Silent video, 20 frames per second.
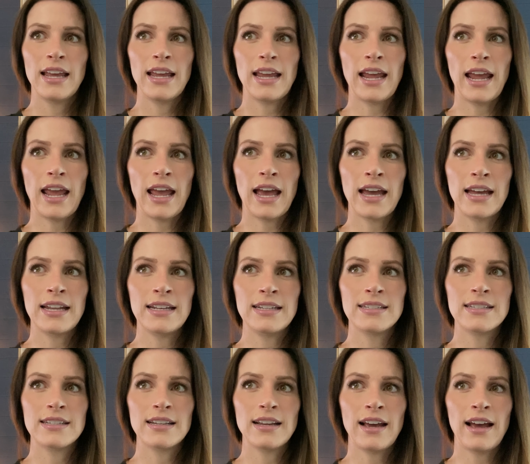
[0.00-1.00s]

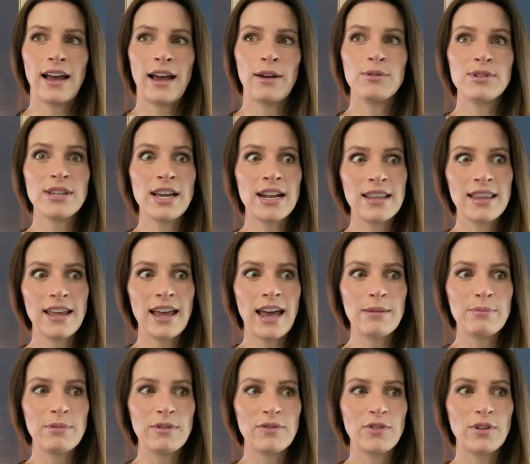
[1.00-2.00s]
And I was out of the
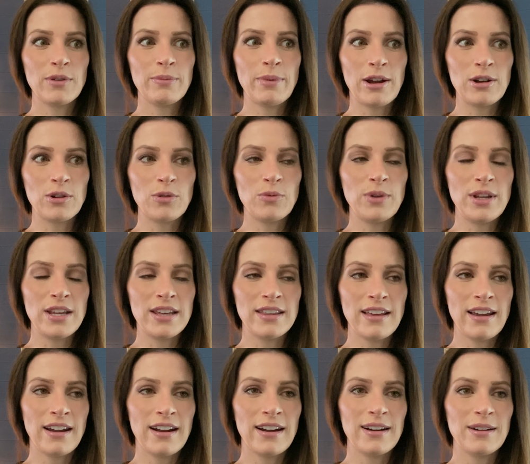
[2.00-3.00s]
habit for about a week
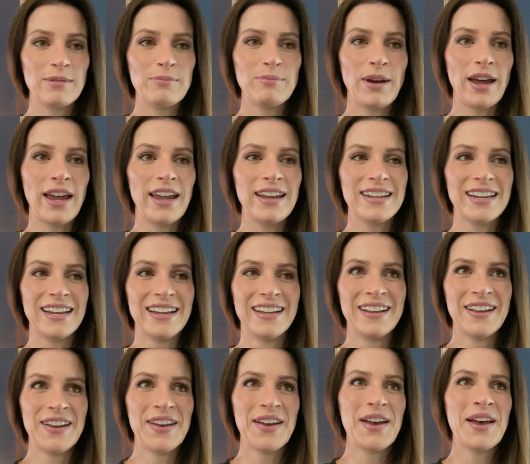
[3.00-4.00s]
there, but
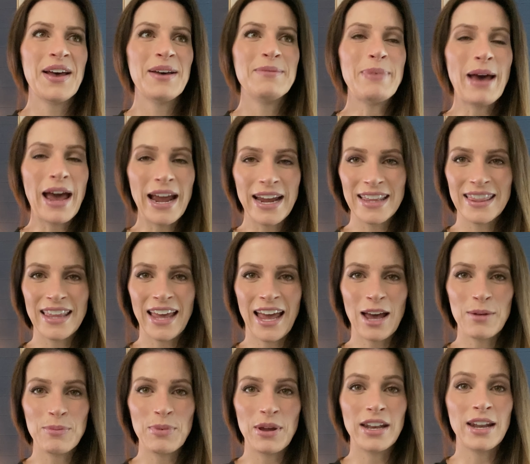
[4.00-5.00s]
back in the
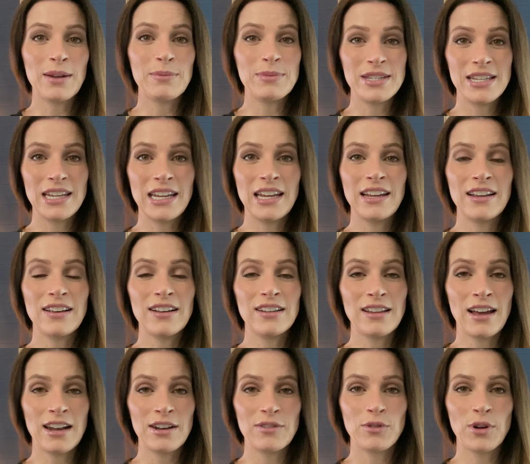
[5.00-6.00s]
habit, and I'm seeing a
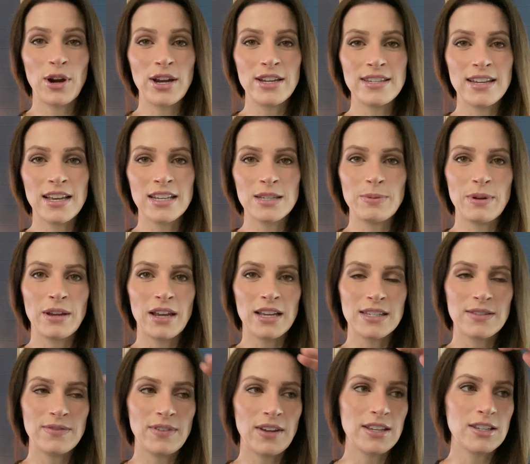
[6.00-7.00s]
lot of great sales because
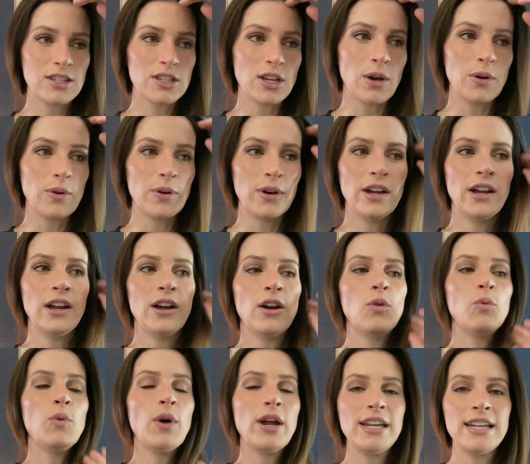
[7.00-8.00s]
of it. So
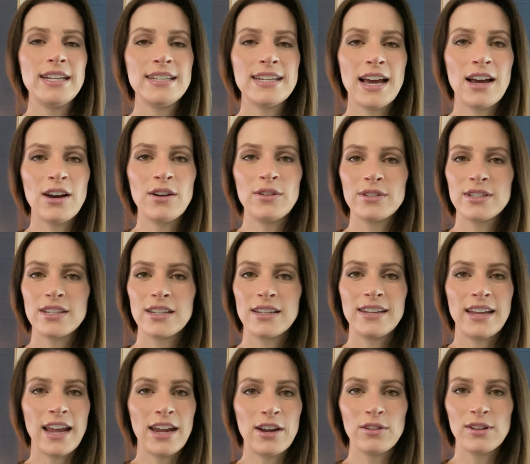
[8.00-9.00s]
when in doubt,
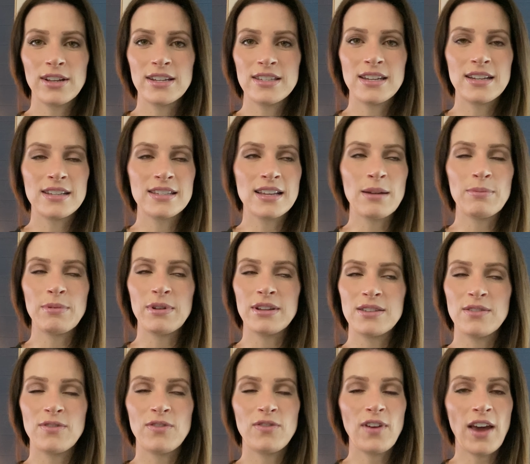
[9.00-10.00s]
get your listings up. It is the
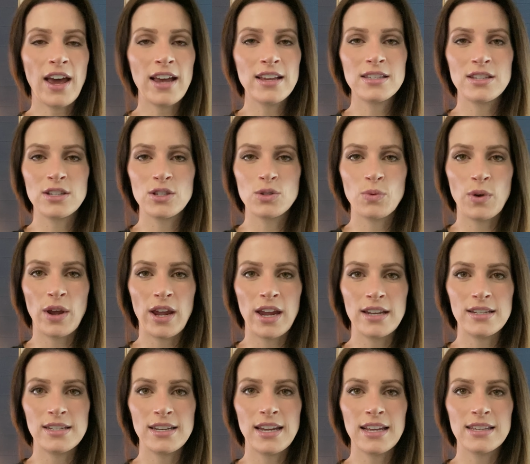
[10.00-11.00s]
fastest way
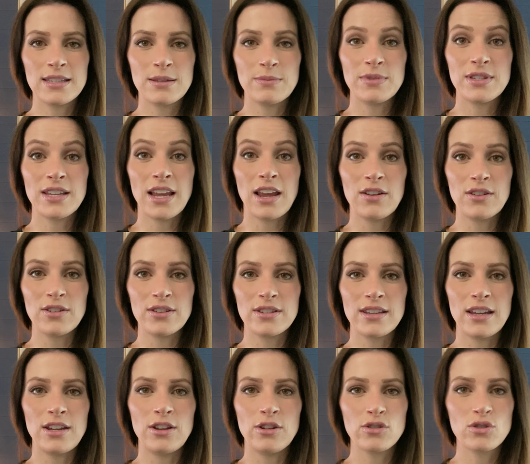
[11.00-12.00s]
to get some sales
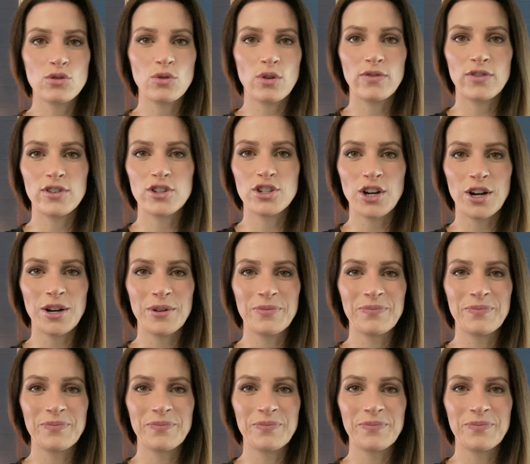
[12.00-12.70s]
in your store for sure.